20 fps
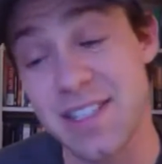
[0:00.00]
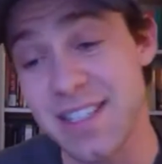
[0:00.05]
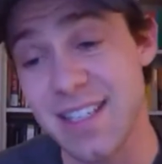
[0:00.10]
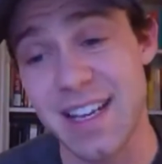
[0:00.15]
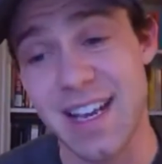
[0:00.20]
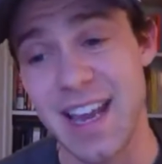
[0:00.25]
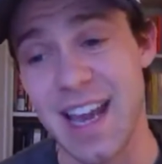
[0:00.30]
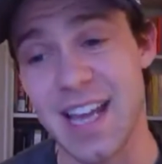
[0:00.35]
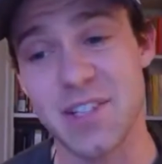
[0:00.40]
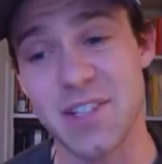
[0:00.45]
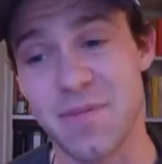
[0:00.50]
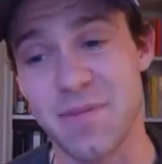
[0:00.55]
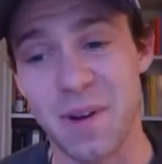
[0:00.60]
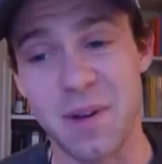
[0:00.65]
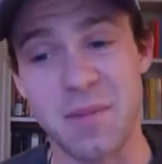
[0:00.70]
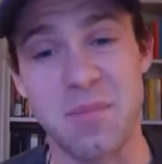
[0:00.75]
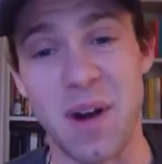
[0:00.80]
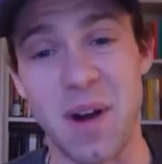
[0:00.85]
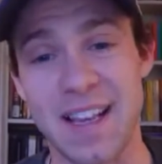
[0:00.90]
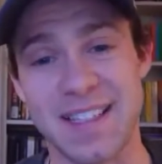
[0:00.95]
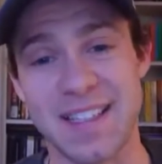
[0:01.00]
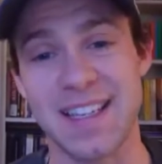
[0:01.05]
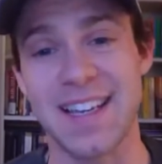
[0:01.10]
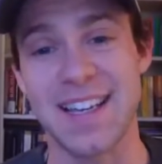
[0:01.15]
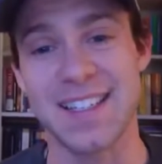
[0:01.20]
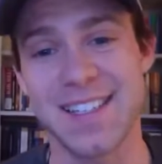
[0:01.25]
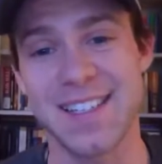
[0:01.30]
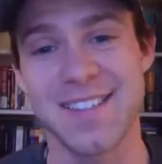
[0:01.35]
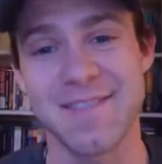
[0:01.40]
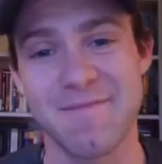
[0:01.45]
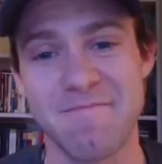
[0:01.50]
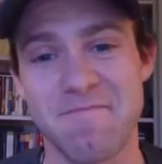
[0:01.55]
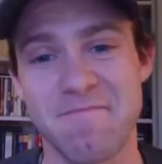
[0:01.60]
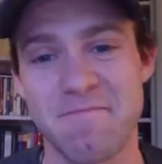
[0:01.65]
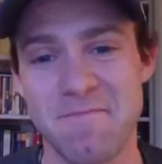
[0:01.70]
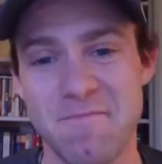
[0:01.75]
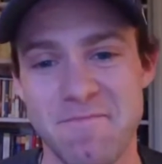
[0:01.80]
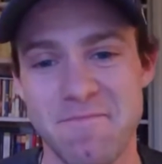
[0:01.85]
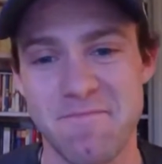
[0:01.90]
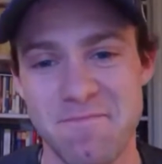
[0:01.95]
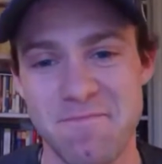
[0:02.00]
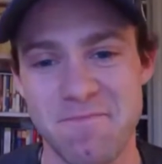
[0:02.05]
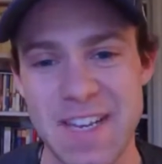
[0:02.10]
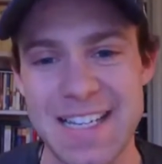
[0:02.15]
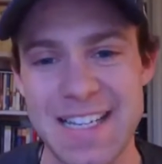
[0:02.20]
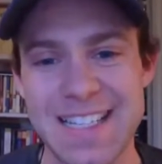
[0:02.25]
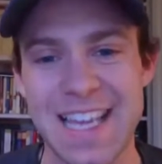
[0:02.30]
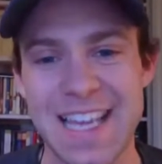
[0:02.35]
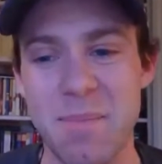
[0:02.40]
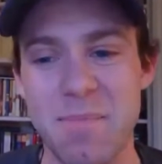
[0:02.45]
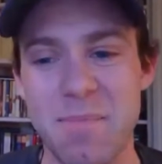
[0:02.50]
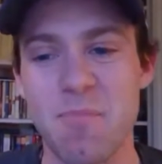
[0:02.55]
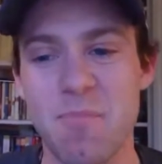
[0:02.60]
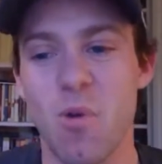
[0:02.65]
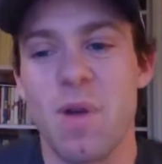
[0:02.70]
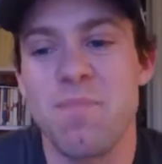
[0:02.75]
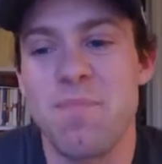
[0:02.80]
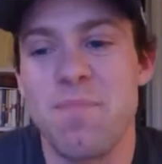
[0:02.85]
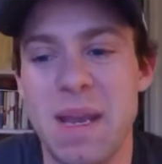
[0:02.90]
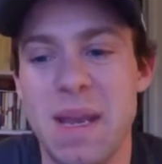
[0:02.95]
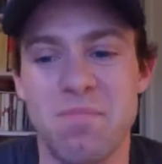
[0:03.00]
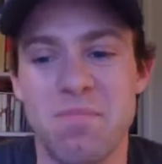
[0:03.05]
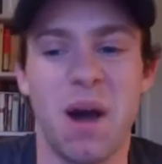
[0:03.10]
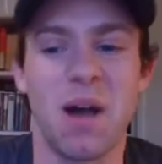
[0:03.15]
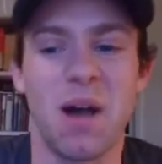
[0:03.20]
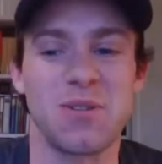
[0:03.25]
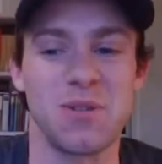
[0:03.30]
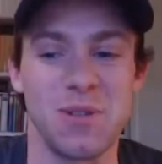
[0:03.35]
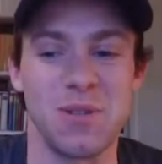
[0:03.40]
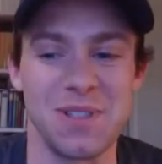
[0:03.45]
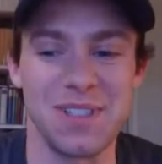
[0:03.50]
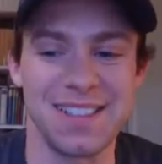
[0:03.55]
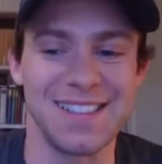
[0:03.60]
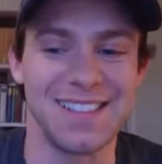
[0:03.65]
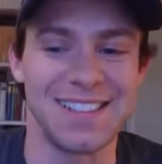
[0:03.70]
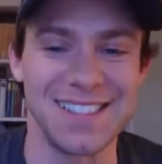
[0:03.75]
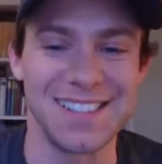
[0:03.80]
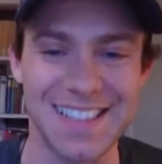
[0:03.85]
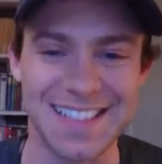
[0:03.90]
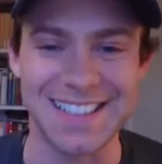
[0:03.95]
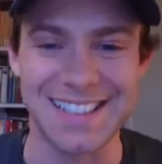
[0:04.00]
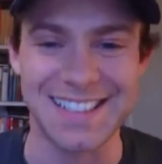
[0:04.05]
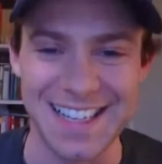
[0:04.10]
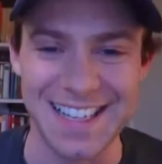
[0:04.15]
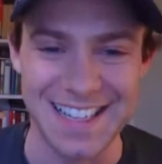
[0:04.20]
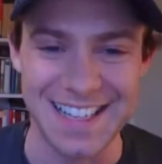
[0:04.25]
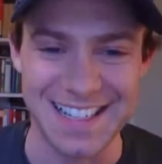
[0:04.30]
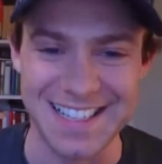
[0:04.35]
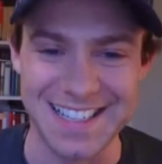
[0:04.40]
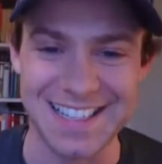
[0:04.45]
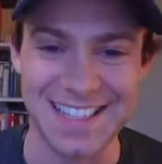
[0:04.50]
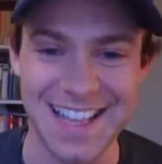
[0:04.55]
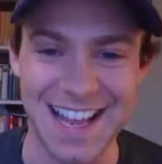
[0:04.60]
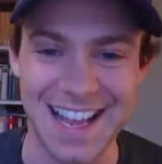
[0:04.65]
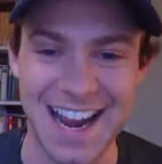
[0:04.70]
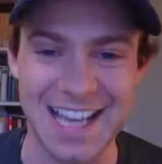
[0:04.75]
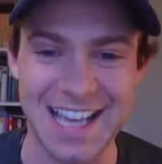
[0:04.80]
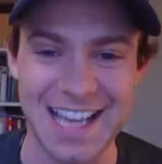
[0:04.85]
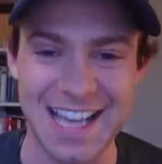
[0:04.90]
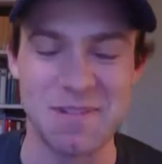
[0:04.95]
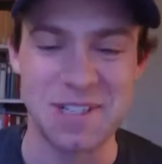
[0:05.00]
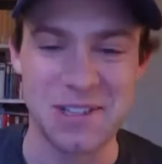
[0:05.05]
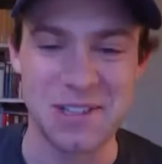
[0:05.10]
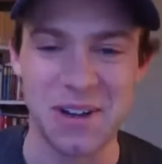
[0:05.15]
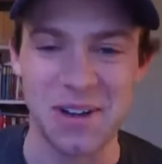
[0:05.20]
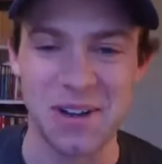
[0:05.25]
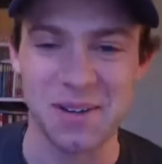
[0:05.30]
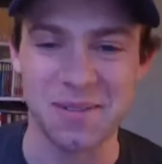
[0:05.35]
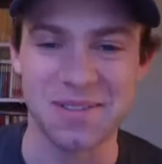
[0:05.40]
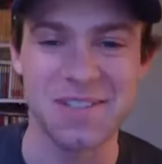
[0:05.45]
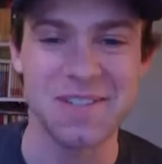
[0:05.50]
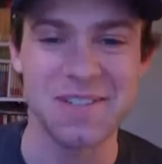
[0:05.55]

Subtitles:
It's a fun process. It's like one big puzzle that has to be solved.